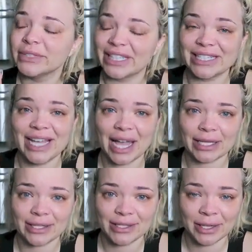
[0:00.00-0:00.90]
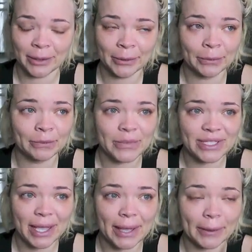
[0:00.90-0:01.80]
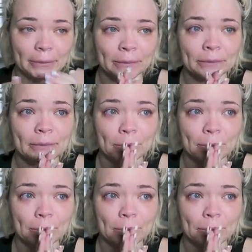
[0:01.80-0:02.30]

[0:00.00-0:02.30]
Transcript: to the text saying,